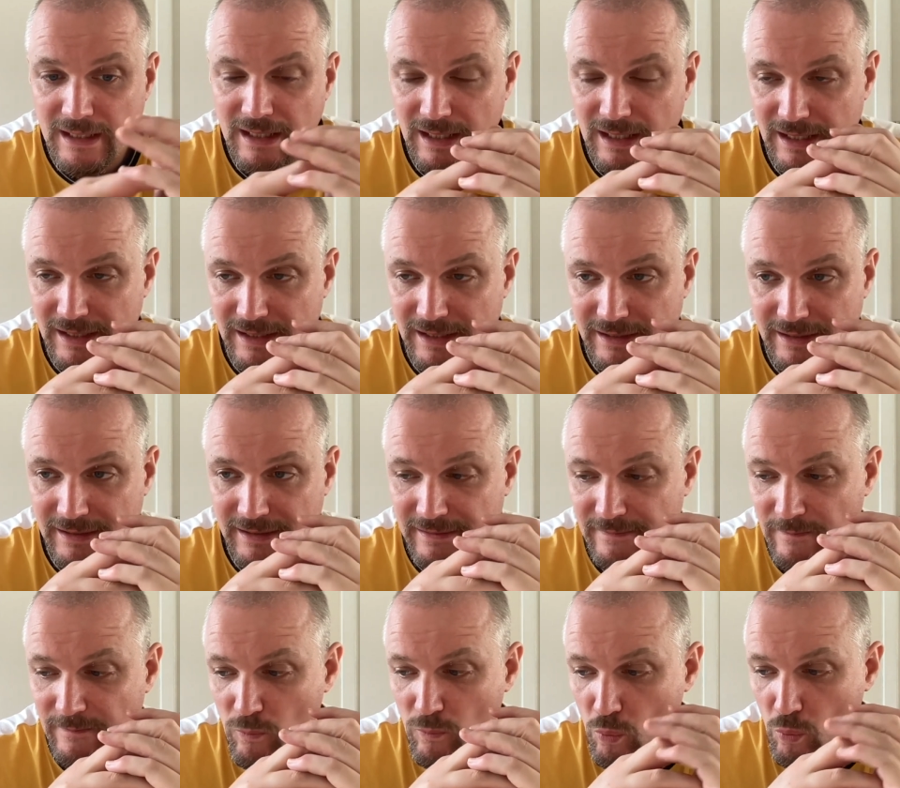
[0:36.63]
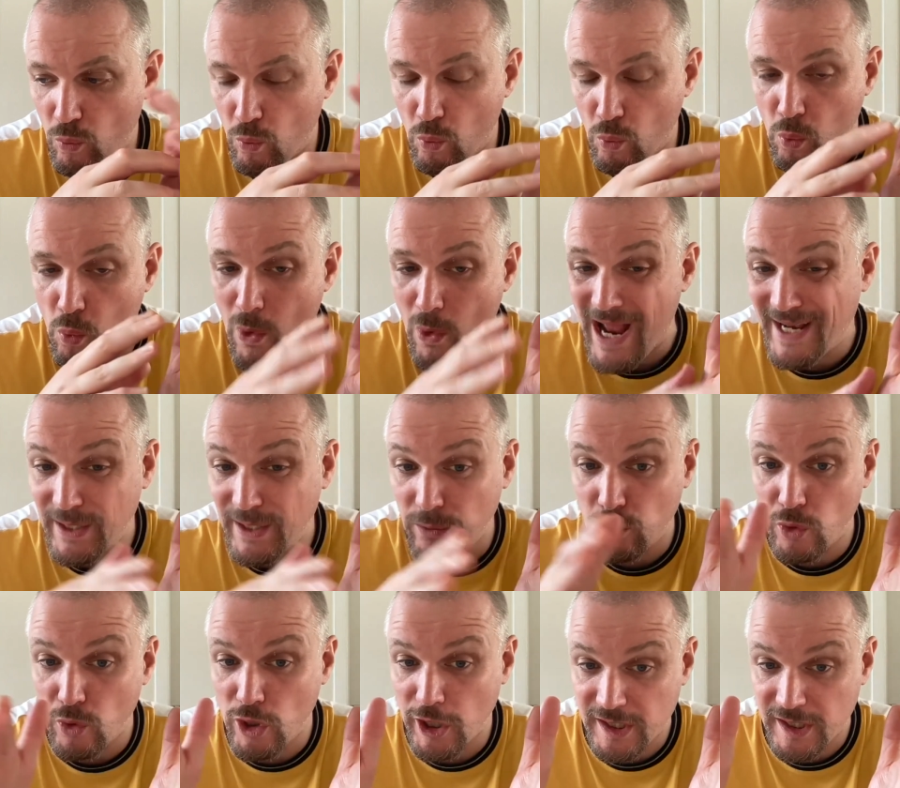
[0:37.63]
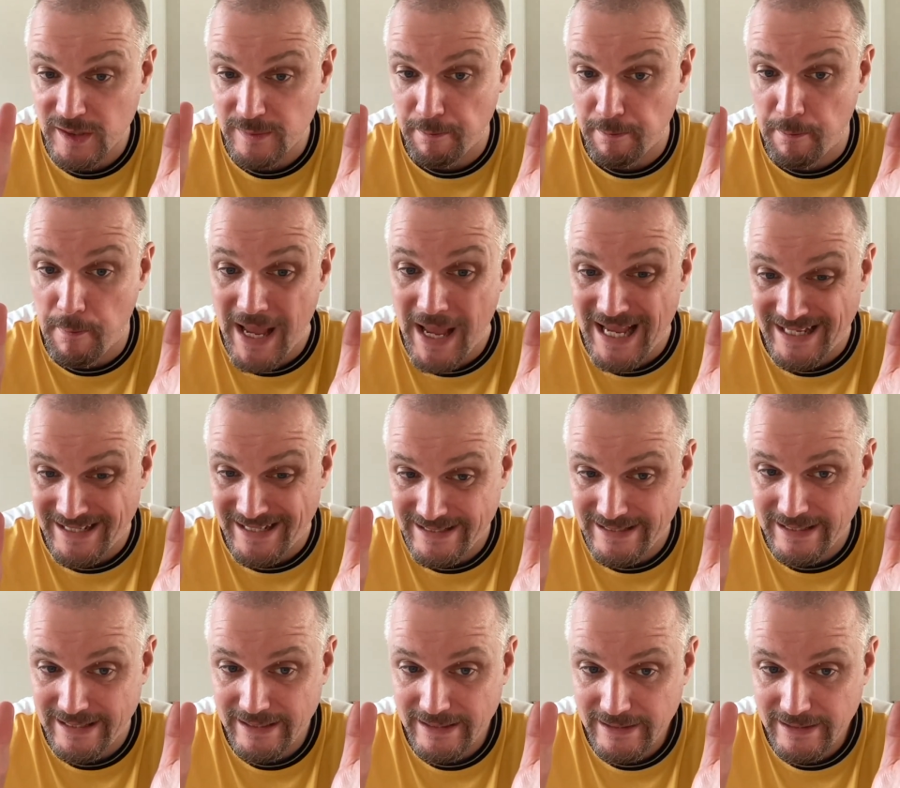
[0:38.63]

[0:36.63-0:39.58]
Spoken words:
and when it works best,